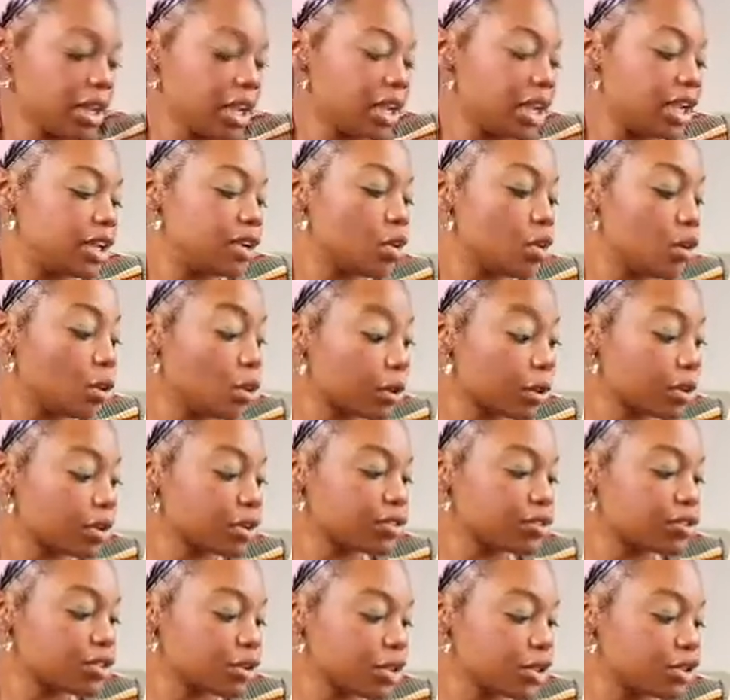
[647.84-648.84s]
in order
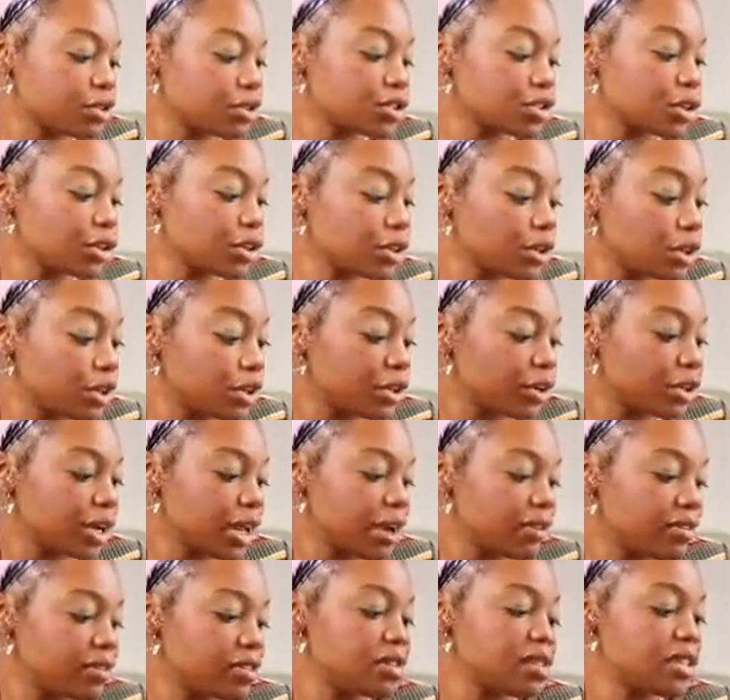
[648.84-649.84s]
for you to learn
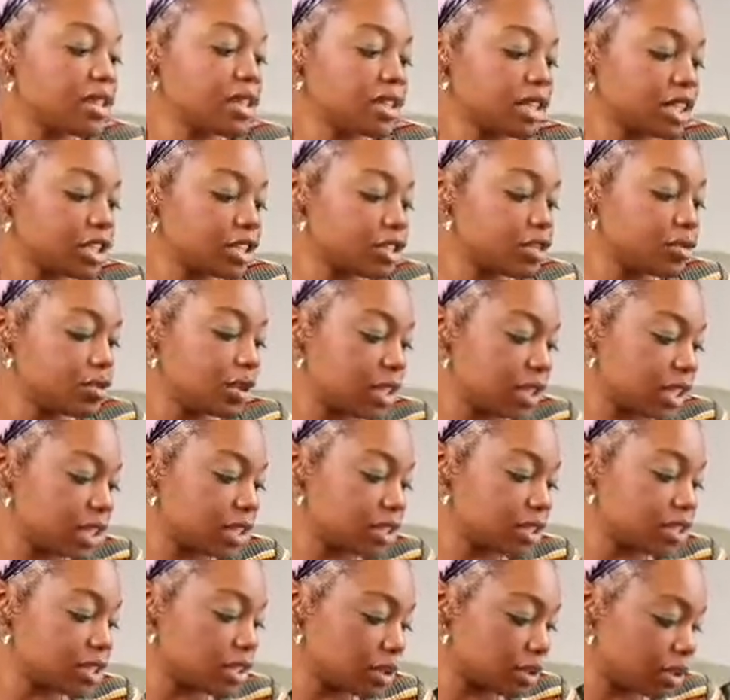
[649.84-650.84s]
everything that you
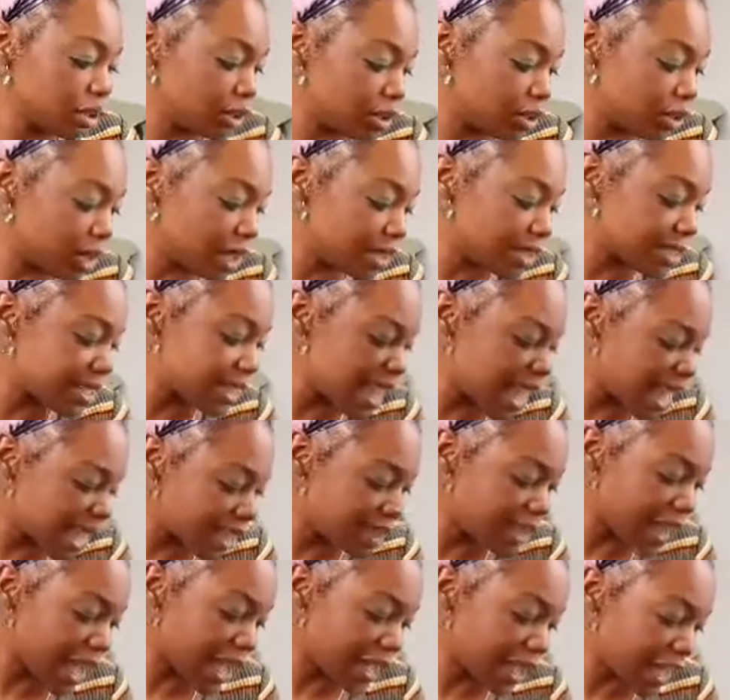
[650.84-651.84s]
needed to learn and take
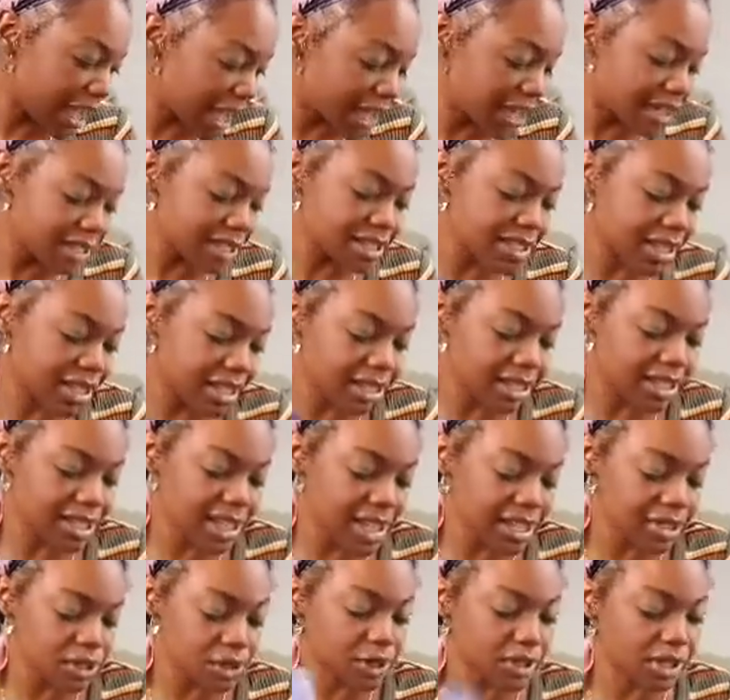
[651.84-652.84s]
that guidance in,
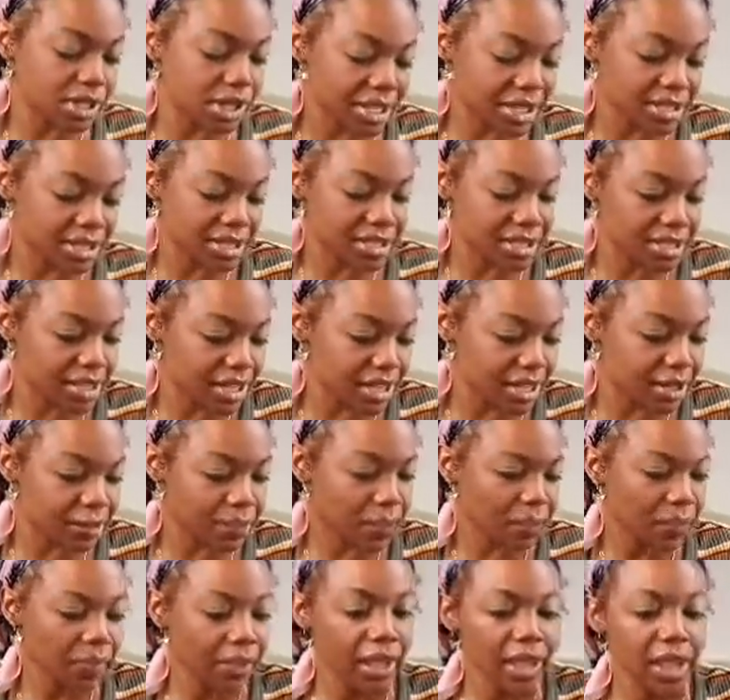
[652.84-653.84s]
take those lessons
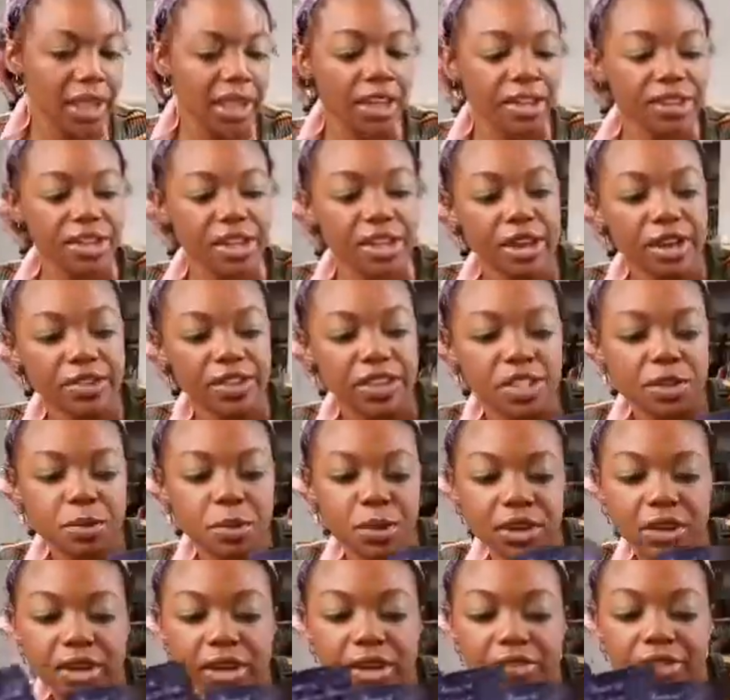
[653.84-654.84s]
in. Then you have the
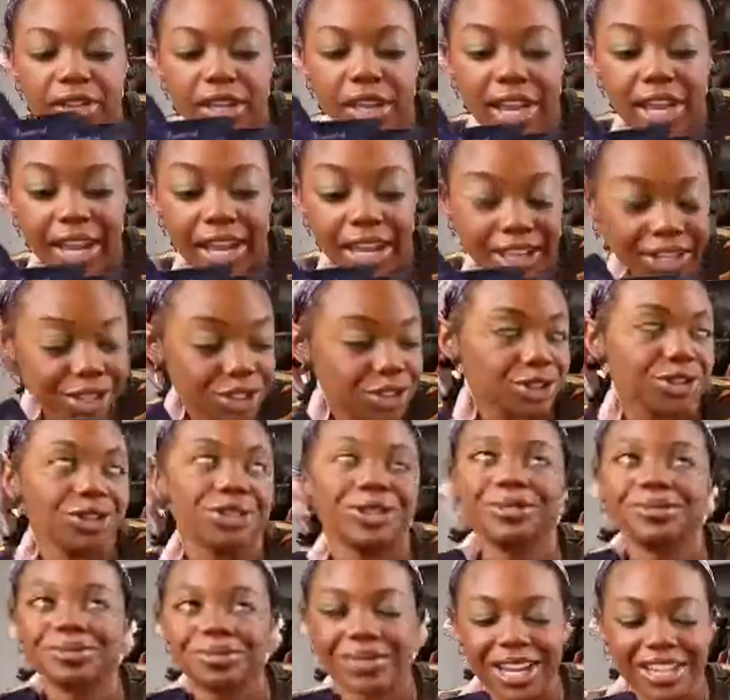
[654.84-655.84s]
spirit of the
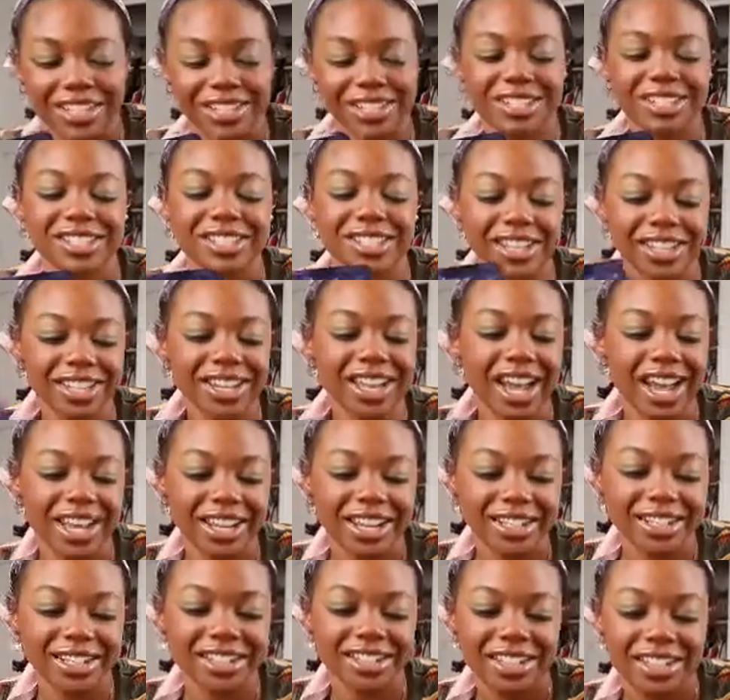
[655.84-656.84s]
angel. I just said
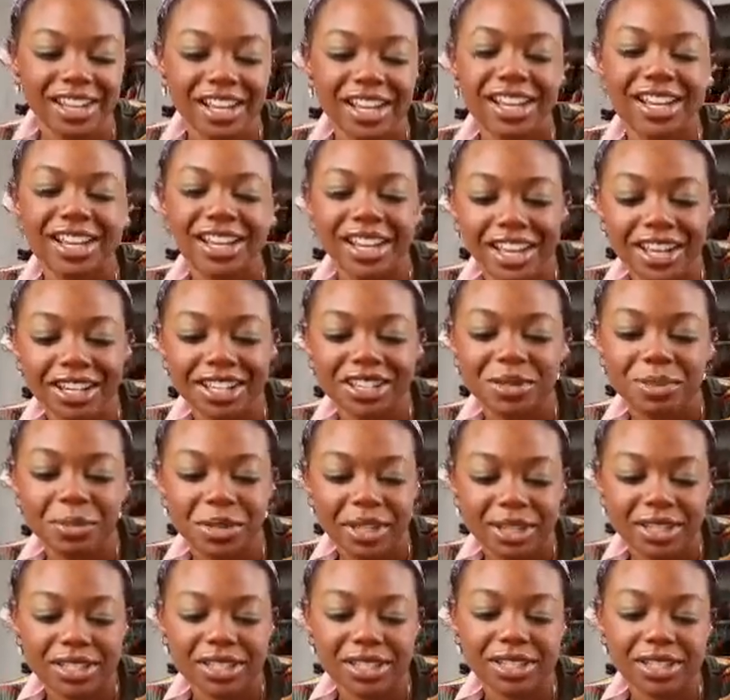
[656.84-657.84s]
guidance,
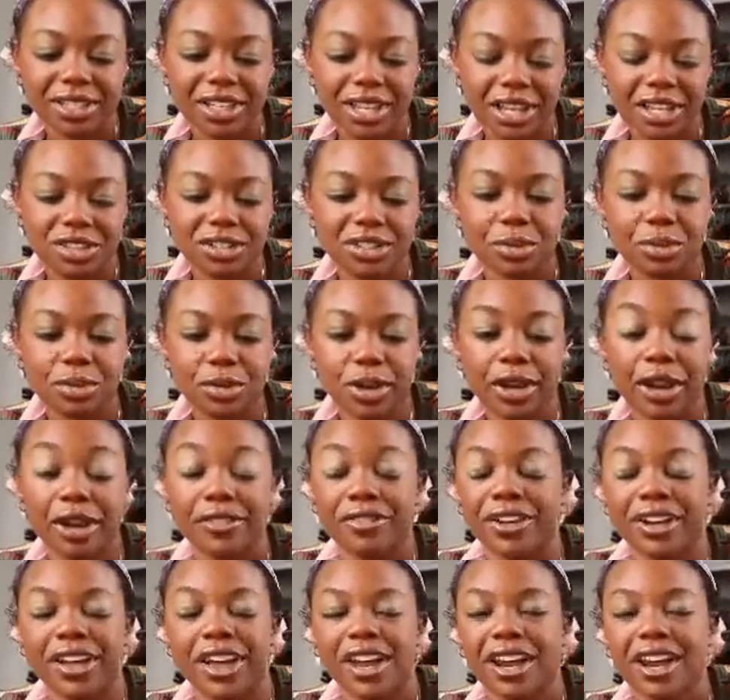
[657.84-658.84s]
blessings, answered prayer. I
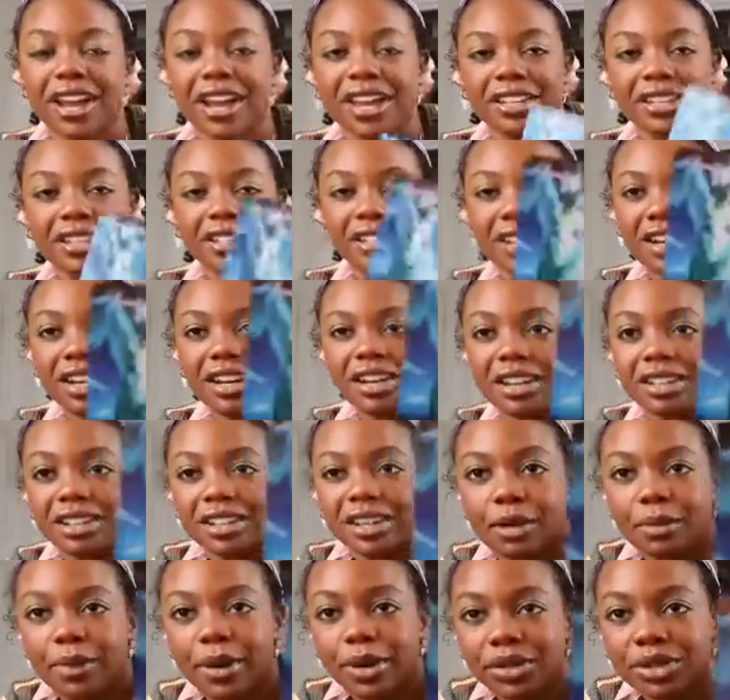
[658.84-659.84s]
forgot I had said
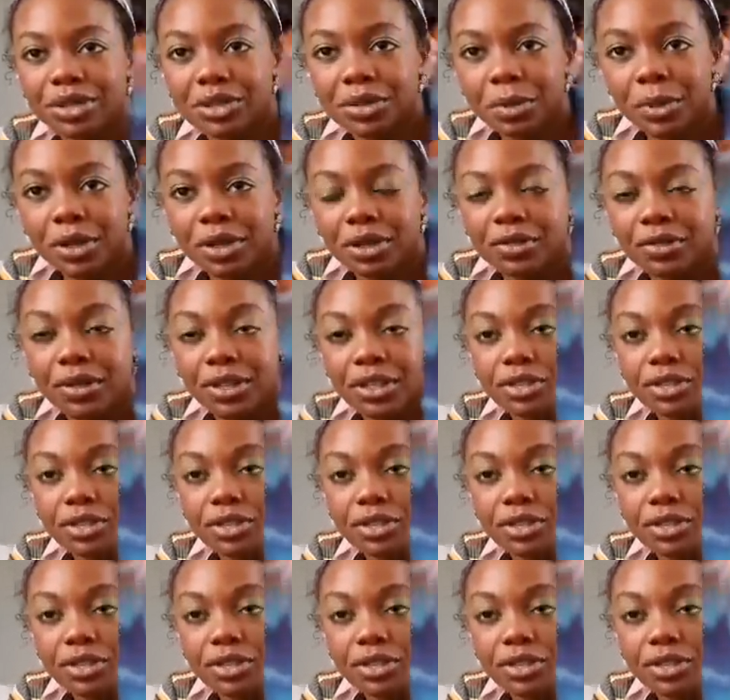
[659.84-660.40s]
anything about the spirit of